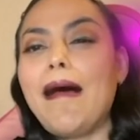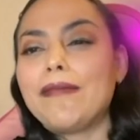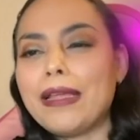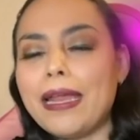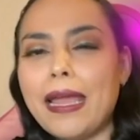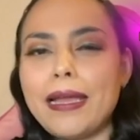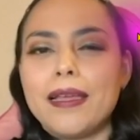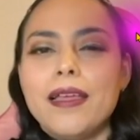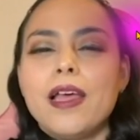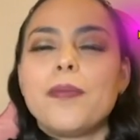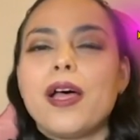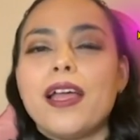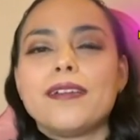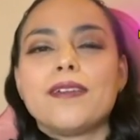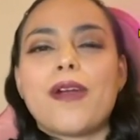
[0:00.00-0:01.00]
for
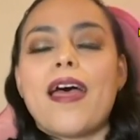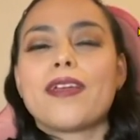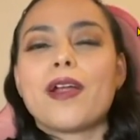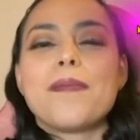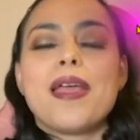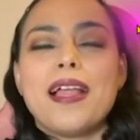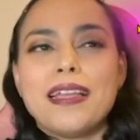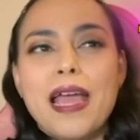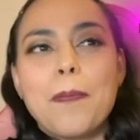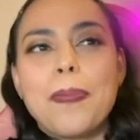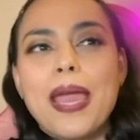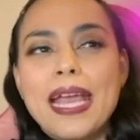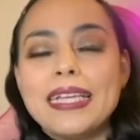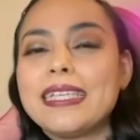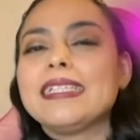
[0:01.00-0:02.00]
um,
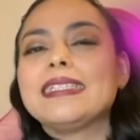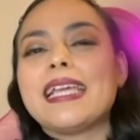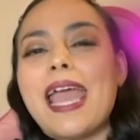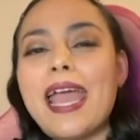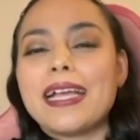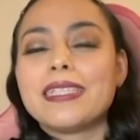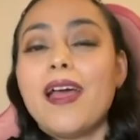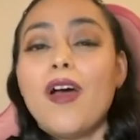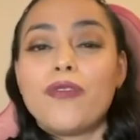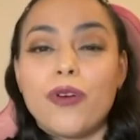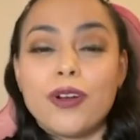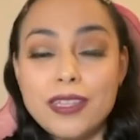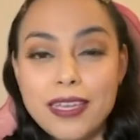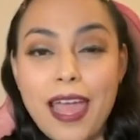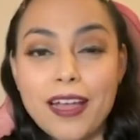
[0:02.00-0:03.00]
Eric brother.
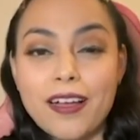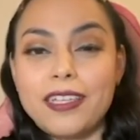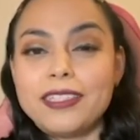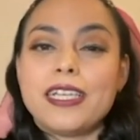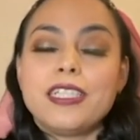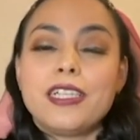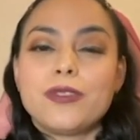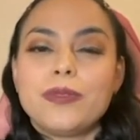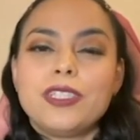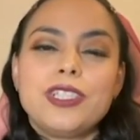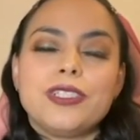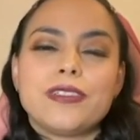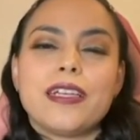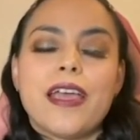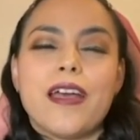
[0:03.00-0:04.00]
Okay, and many
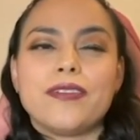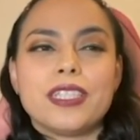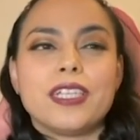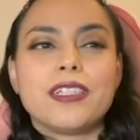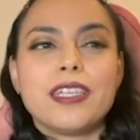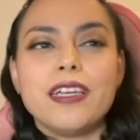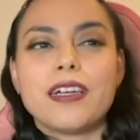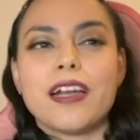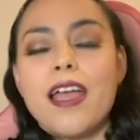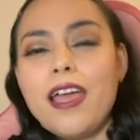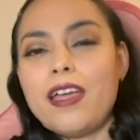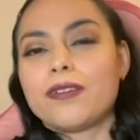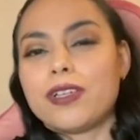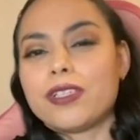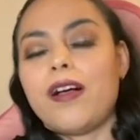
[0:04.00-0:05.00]
people
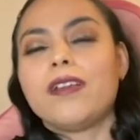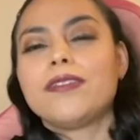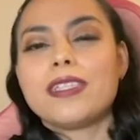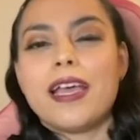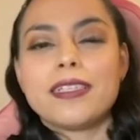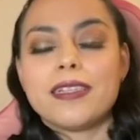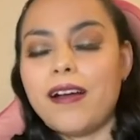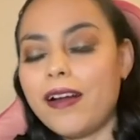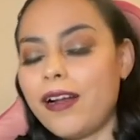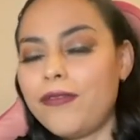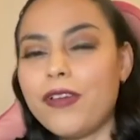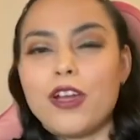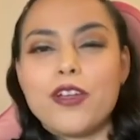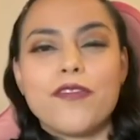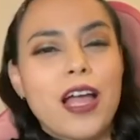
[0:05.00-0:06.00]
telling me, hey X,
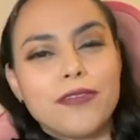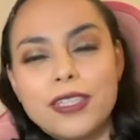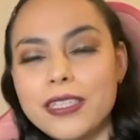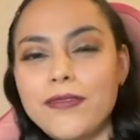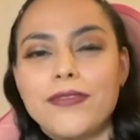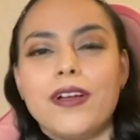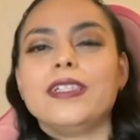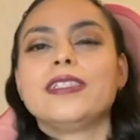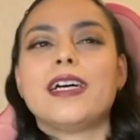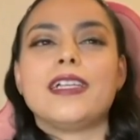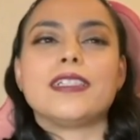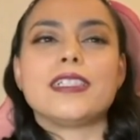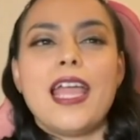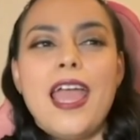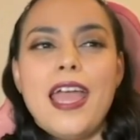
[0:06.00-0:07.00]
did you check information
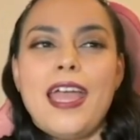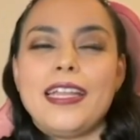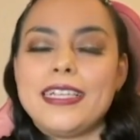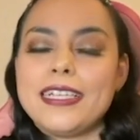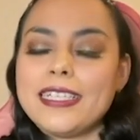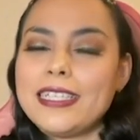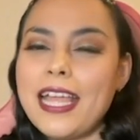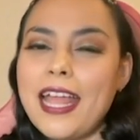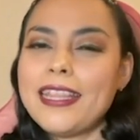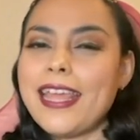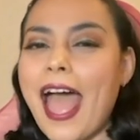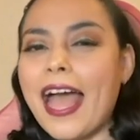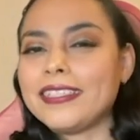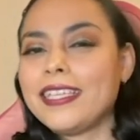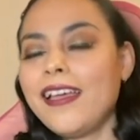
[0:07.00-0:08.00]
in Japan?
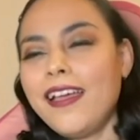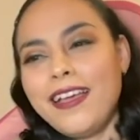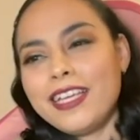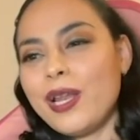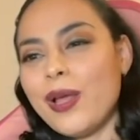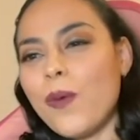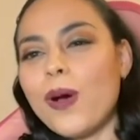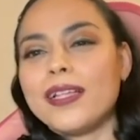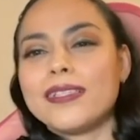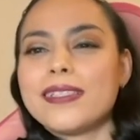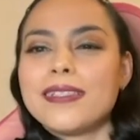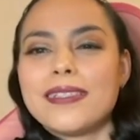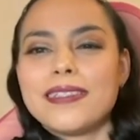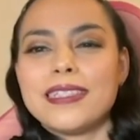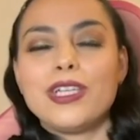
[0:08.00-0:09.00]
They have
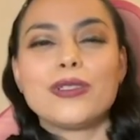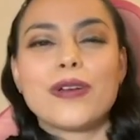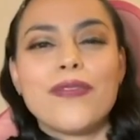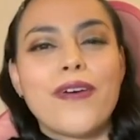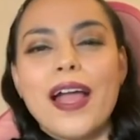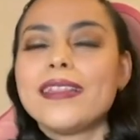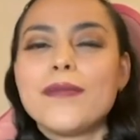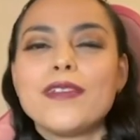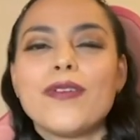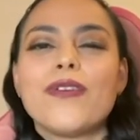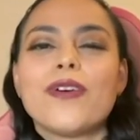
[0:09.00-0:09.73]
Sephiroth